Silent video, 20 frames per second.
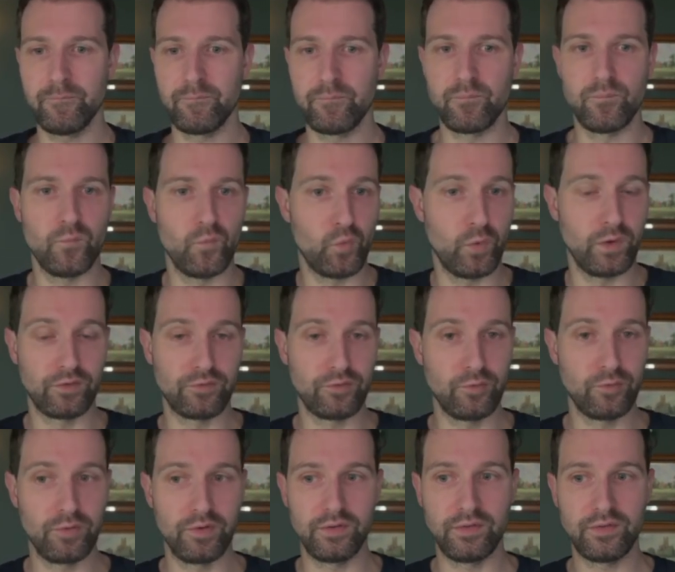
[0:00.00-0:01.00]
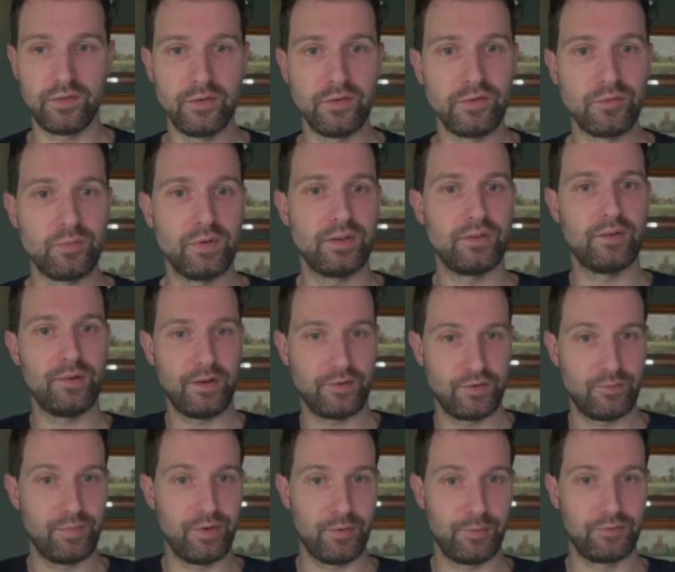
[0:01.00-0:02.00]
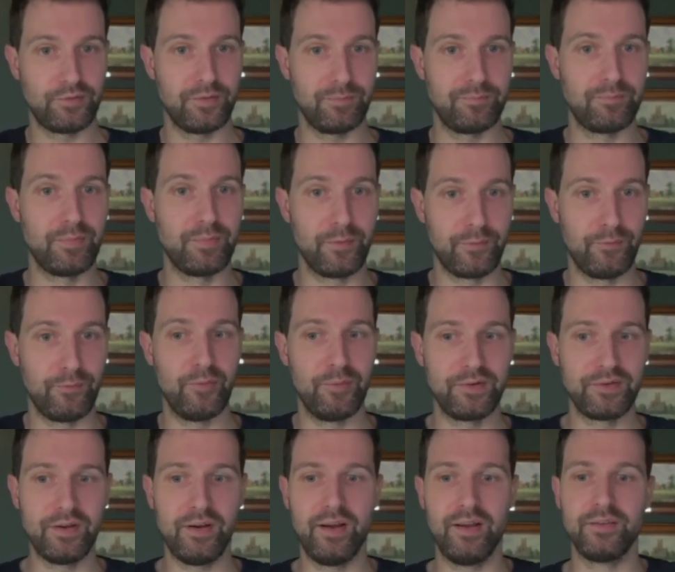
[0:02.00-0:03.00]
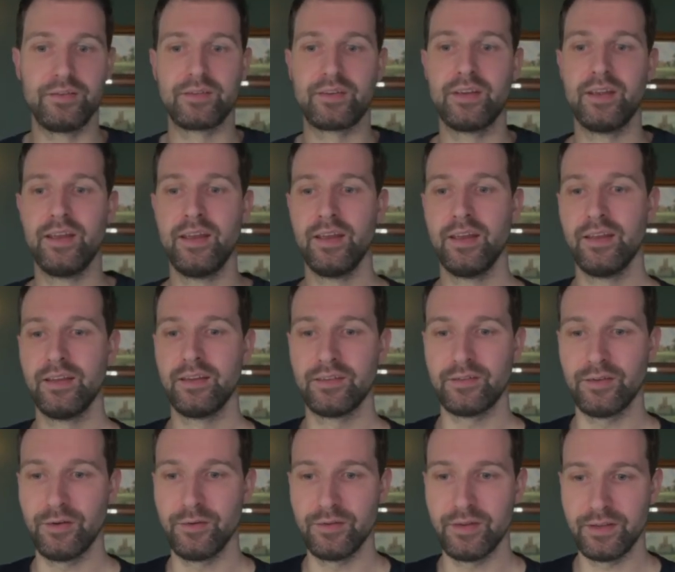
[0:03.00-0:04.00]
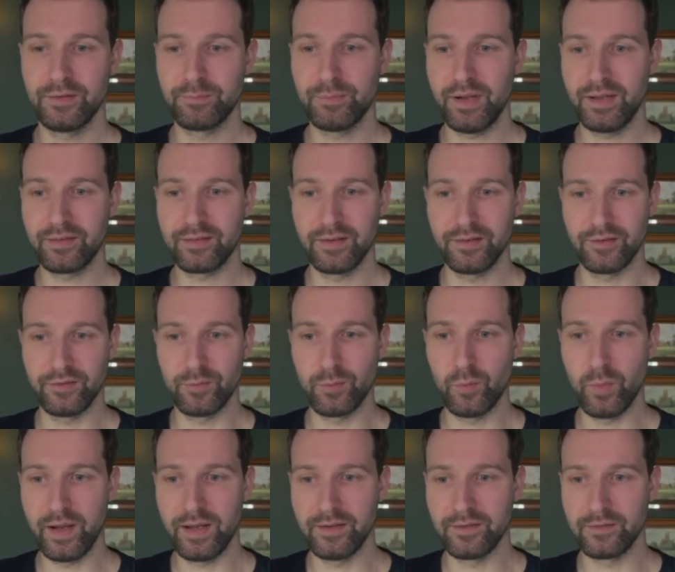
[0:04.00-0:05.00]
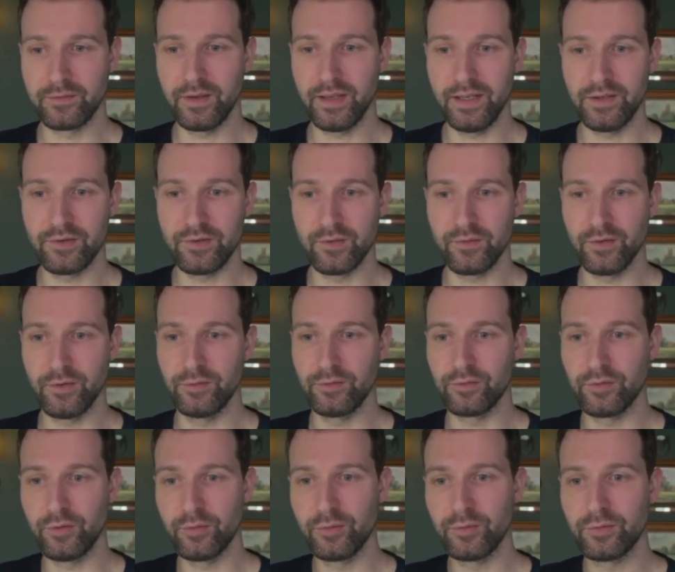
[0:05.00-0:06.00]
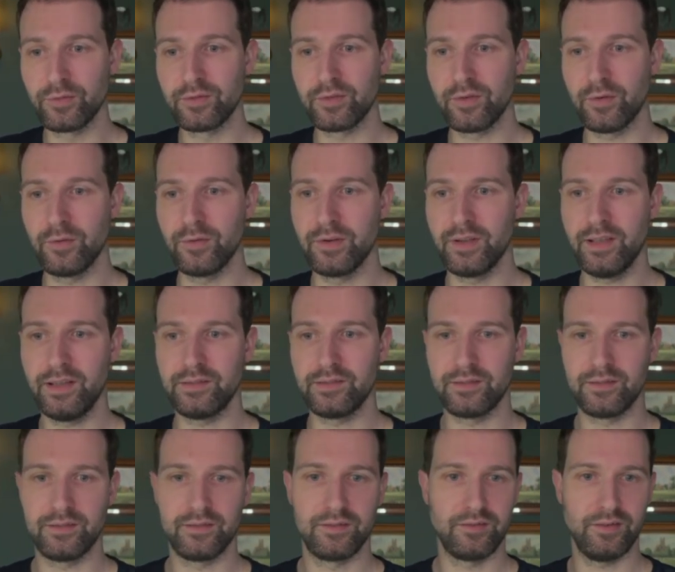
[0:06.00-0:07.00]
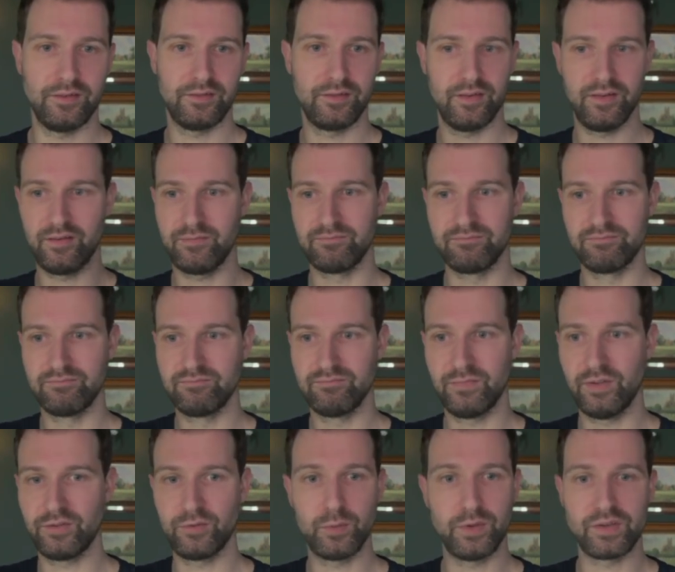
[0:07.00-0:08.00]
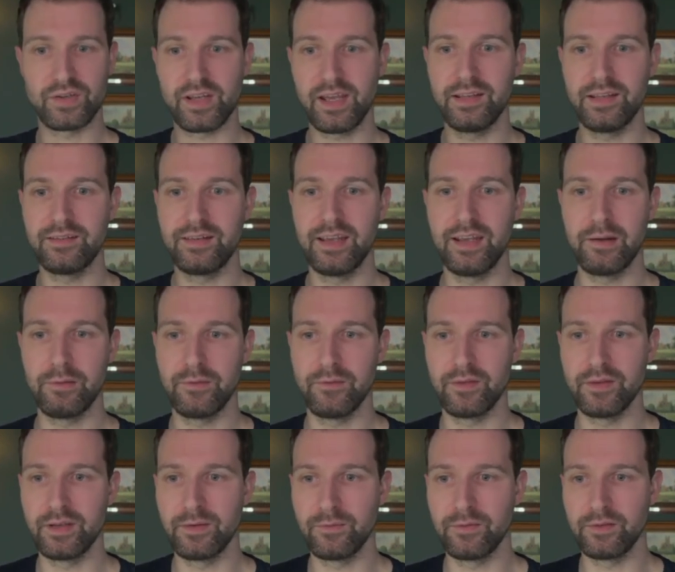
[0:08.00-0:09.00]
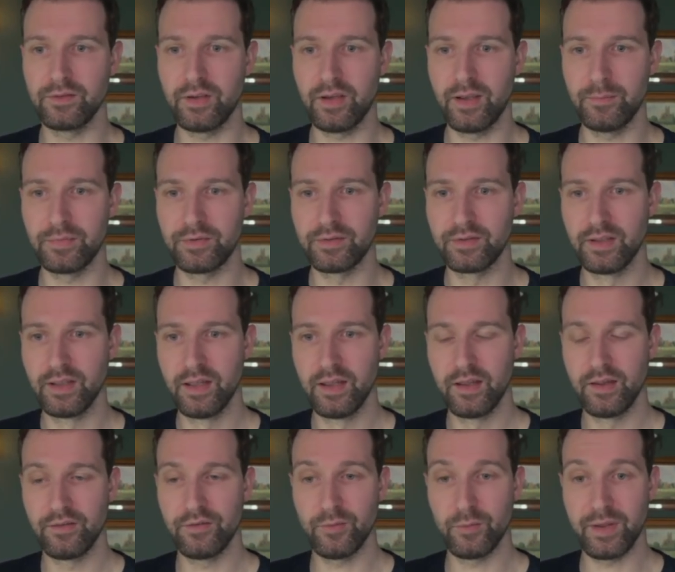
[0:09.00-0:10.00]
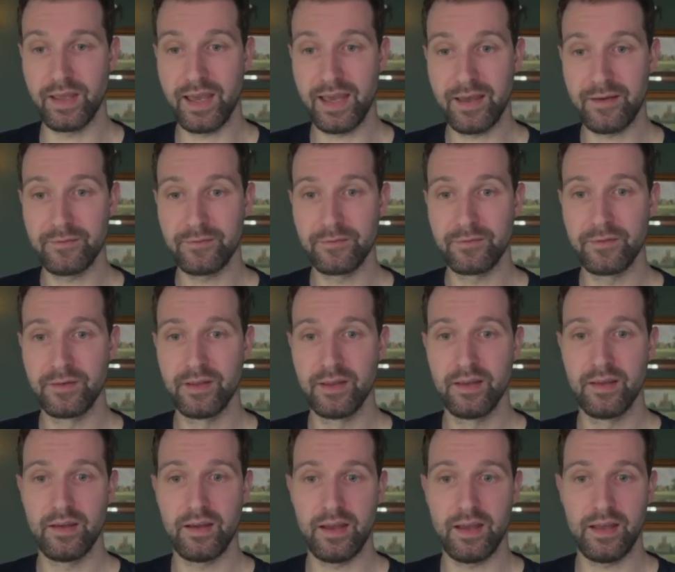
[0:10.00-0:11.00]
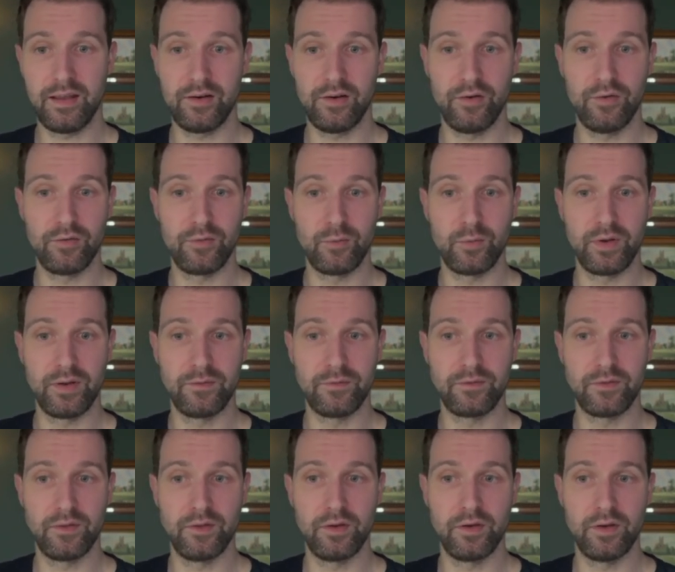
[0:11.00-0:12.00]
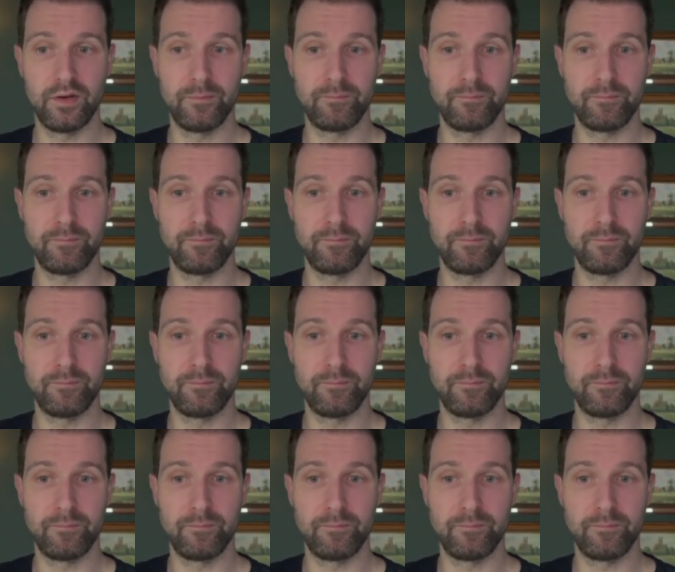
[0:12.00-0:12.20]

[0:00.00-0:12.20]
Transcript: which tool is used, we need to actually be able to perform a task. So this basically just waits for each of those tools. So it's just a switch case here of the different types that we have, along with the